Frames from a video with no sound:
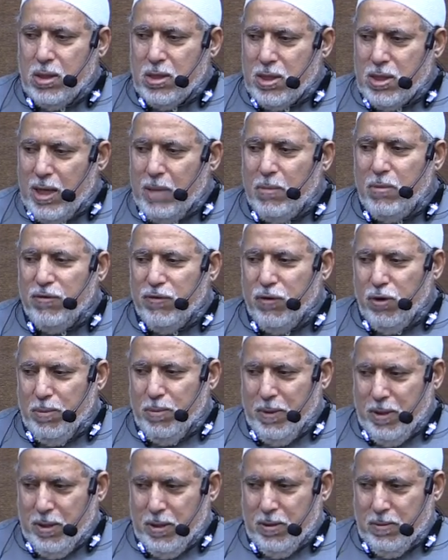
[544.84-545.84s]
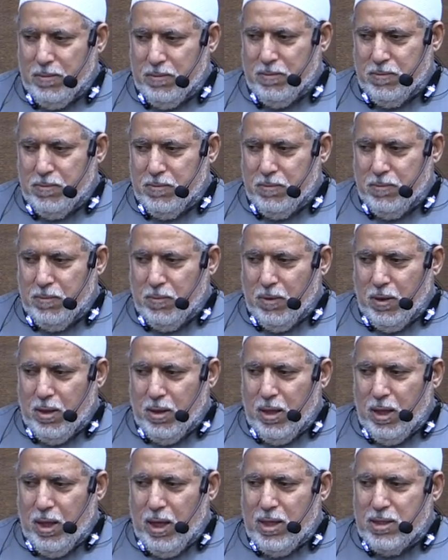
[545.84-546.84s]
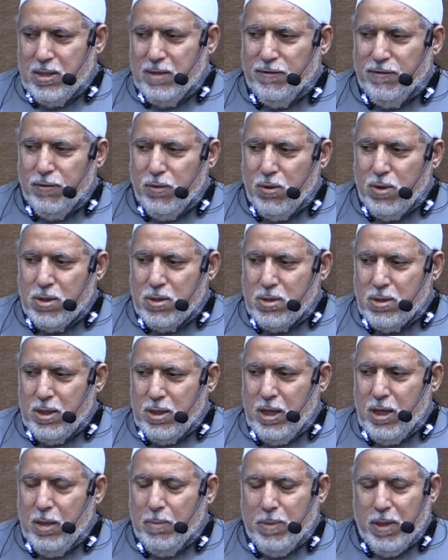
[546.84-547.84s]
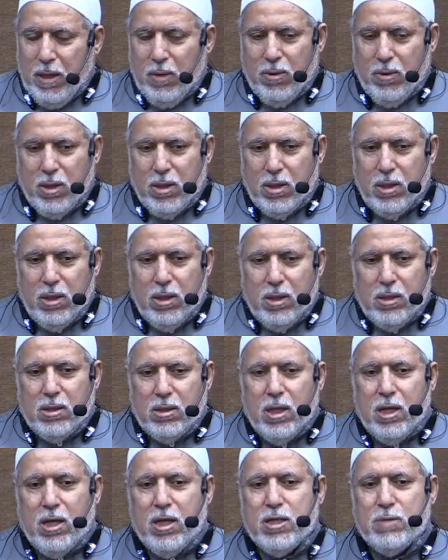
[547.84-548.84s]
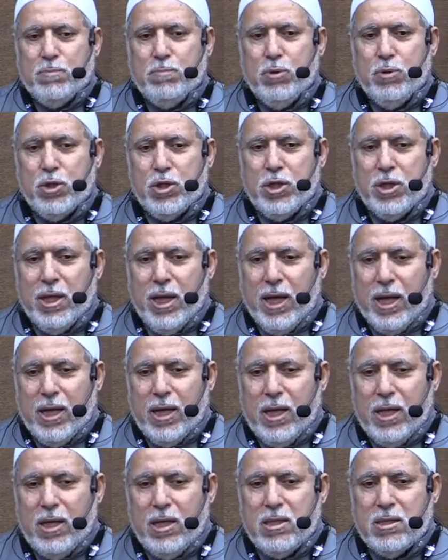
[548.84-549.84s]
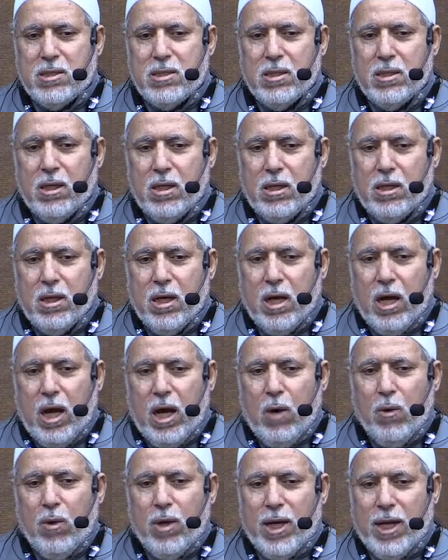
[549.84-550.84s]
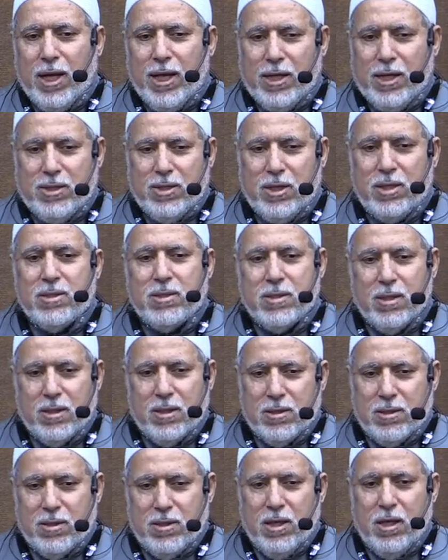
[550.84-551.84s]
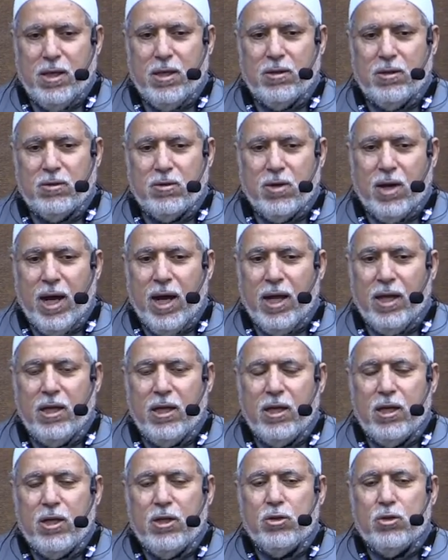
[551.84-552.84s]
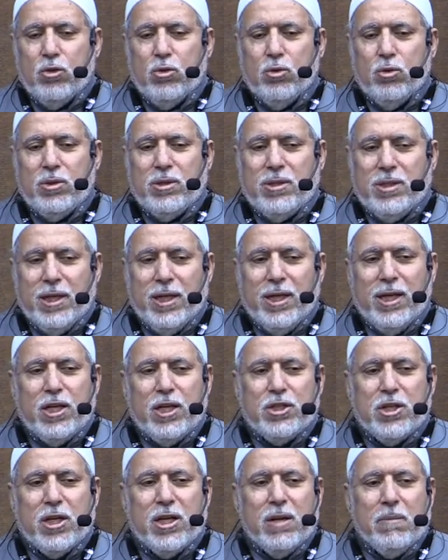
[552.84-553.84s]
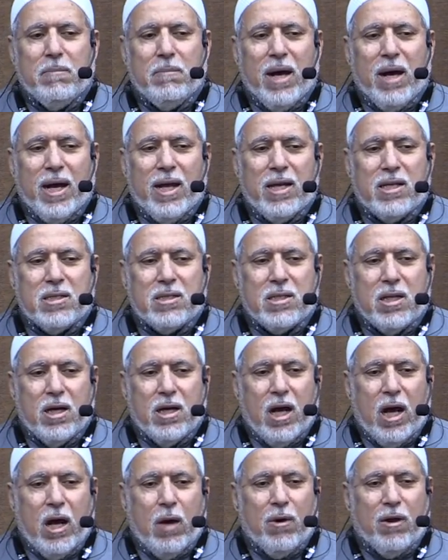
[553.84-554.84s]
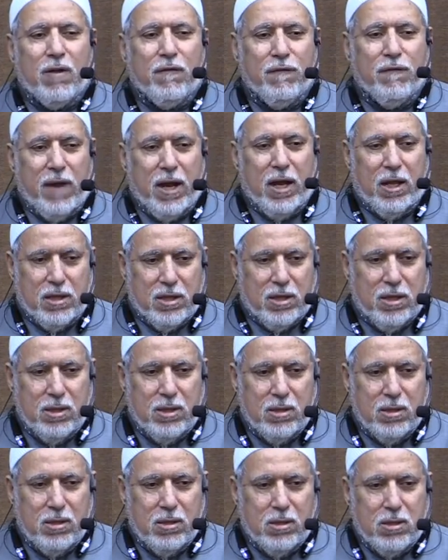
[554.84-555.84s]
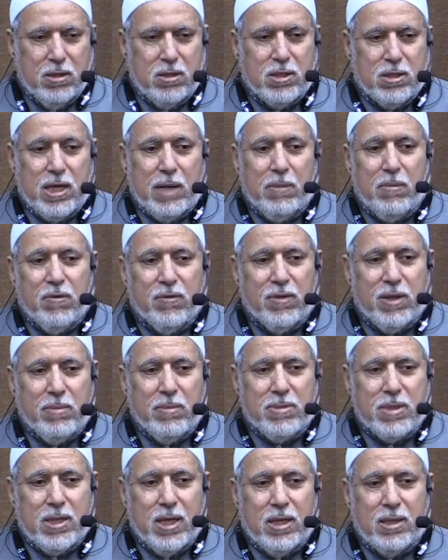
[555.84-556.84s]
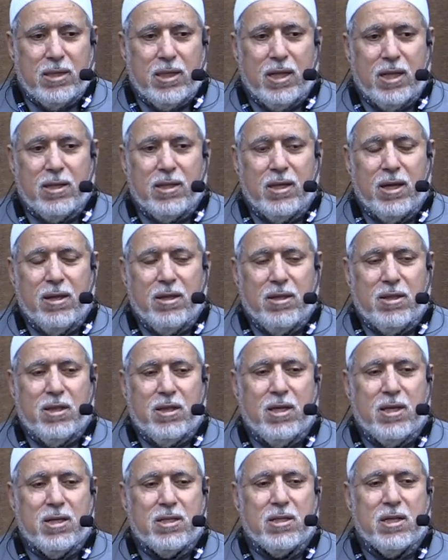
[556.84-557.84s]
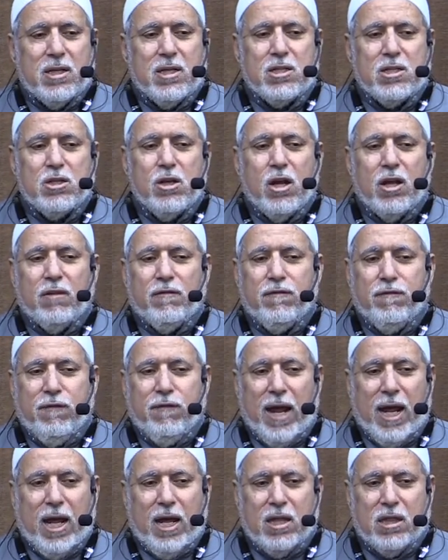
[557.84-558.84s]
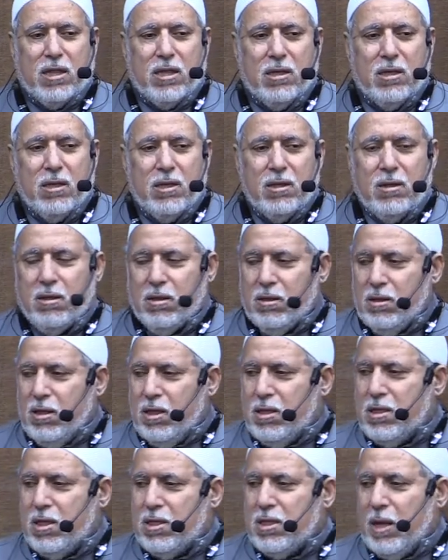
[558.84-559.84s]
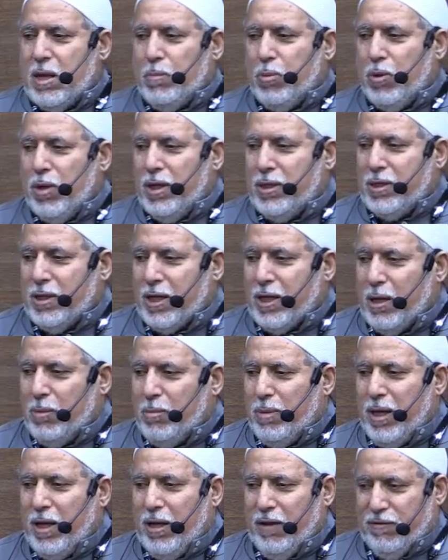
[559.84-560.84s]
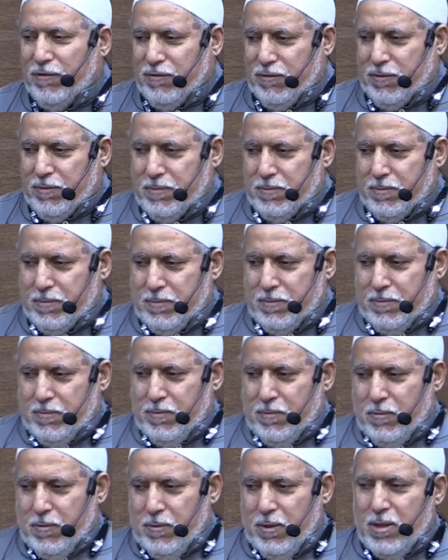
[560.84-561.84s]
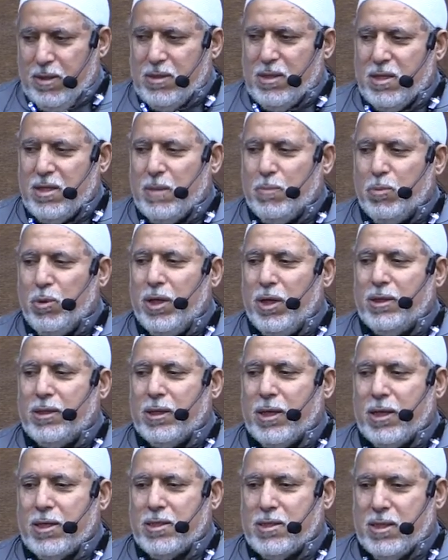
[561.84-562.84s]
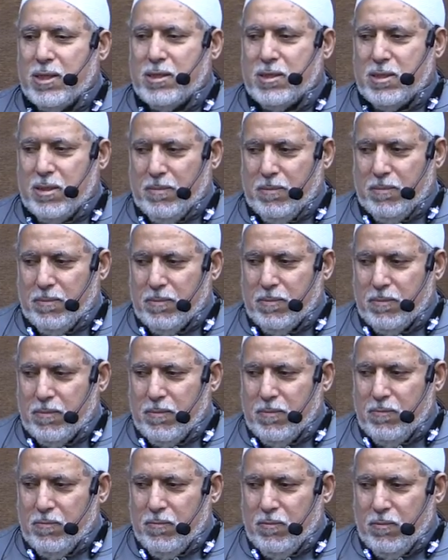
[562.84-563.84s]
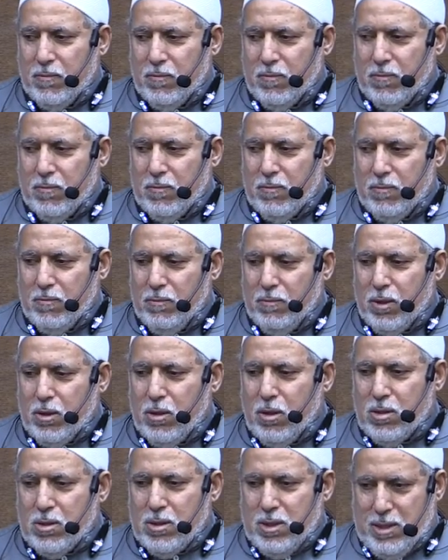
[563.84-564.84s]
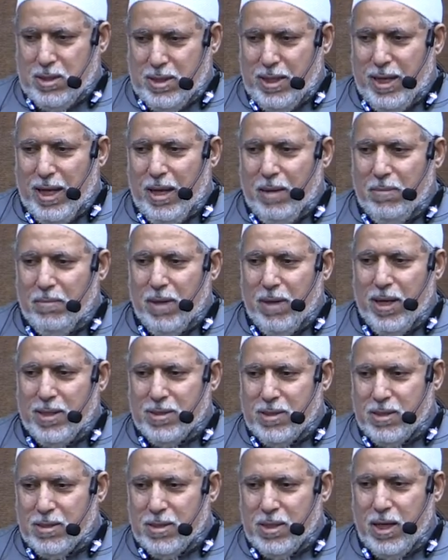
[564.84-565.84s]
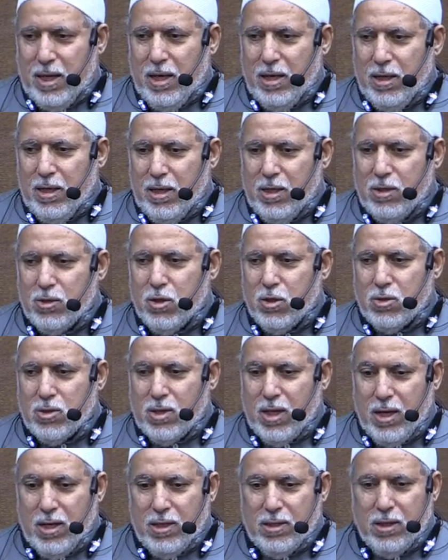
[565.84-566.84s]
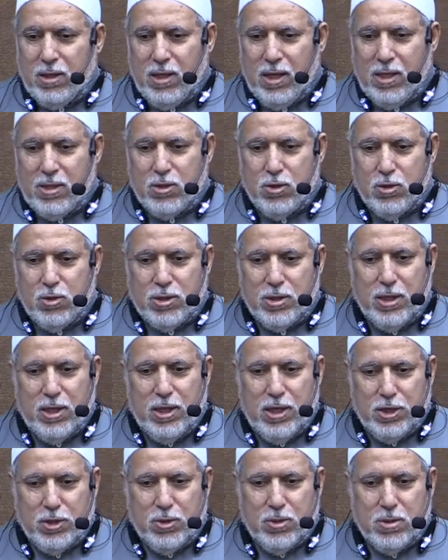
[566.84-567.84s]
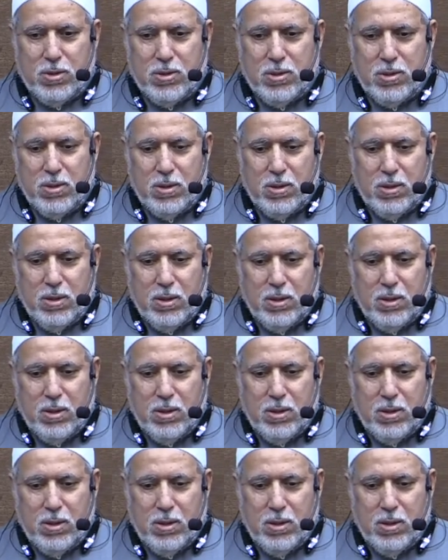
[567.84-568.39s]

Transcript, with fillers: Islamophobia as a force and a power that is pushing against our existence. They try to delegitimize our faith. Some of them said that this is not faith, this is a political belief. This is a political system. Because Islam has a say in society and social issues,